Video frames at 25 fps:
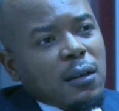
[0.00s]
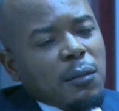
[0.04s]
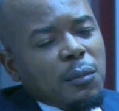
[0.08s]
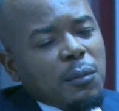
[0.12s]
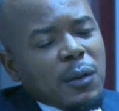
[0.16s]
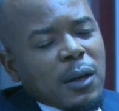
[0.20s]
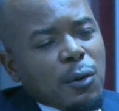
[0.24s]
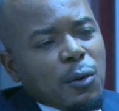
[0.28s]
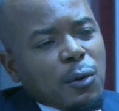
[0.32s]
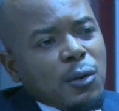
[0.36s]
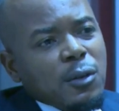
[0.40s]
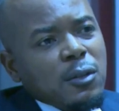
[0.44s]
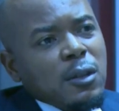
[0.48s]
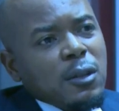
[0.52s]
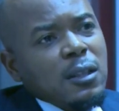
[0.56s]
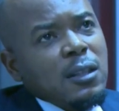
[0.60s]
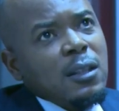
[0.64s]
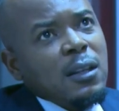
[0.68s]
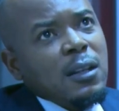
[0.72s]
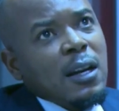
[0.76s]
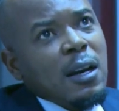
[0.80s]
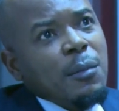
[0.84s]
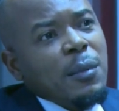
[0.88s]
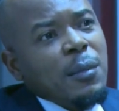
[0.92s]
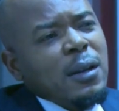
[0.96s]
my construction
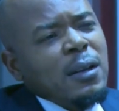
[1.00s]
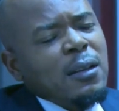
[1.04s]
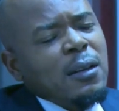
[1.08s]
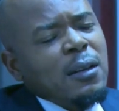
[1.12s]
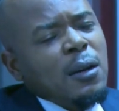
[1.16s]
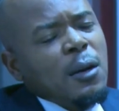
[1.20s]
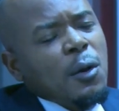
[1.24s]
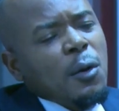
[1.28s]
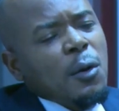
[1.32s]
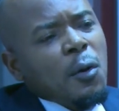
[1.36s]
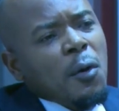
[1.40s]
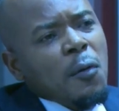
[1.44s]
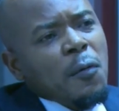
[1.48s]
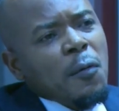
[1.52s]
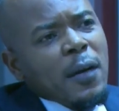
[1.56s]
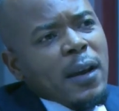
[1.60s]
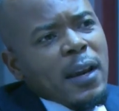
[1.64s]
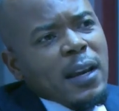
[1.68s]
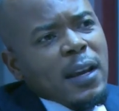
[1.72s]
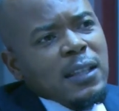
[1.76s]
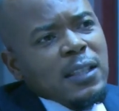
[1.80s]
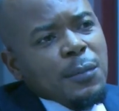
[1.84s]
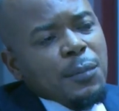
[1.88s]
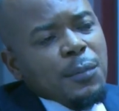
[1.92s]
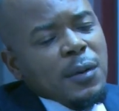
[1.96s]
company, over
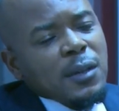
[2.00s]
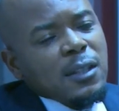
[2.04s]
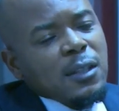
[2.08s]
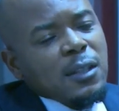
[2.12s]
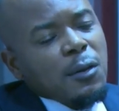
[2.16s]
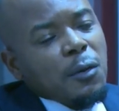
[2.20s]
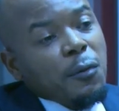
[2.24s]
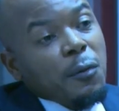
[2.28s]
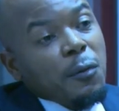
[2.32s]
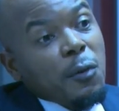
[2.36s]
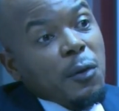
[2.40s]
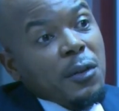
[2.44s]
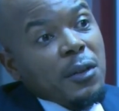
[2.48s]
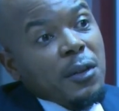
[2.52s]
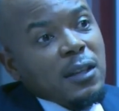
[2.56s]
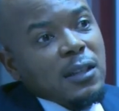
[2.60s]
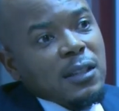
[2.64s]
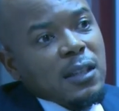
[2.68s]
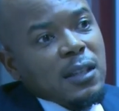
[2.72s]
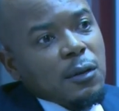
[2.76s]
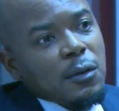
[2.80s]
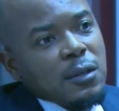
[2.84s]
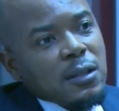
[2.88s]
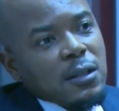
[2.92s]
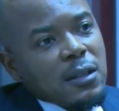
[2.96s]
80% of all the
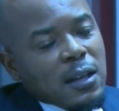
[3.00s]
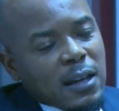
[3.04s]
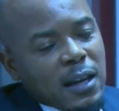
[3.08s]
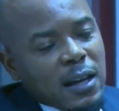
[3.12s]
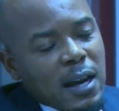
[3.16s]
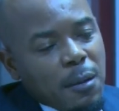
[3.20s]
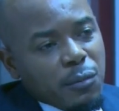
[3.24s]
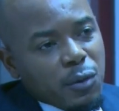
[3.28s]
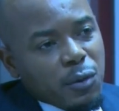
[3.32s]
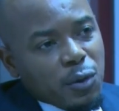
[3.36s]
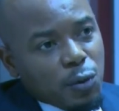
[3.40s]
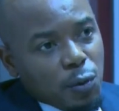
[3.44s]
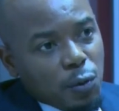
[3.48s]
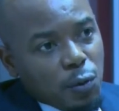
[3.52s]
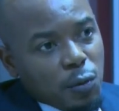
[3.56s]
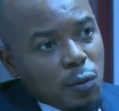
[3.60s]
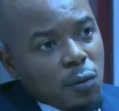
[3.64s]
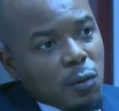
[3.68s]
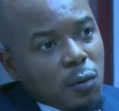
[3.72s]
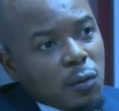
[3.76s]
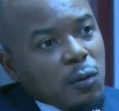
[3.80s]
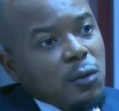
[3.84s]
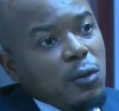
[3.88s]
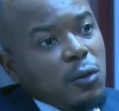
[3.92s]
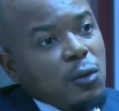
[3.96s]
sales, they come through
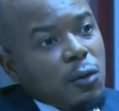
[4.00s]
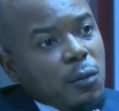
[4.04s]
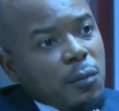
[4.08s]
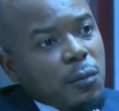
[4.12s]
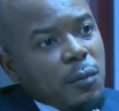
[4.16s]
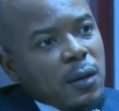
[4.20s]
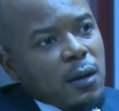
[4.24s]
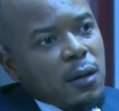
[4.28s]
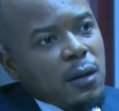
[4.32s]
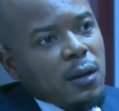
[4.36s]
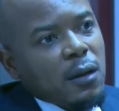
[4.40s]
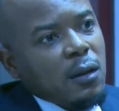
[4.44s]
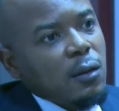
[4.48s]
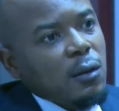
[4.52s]
me.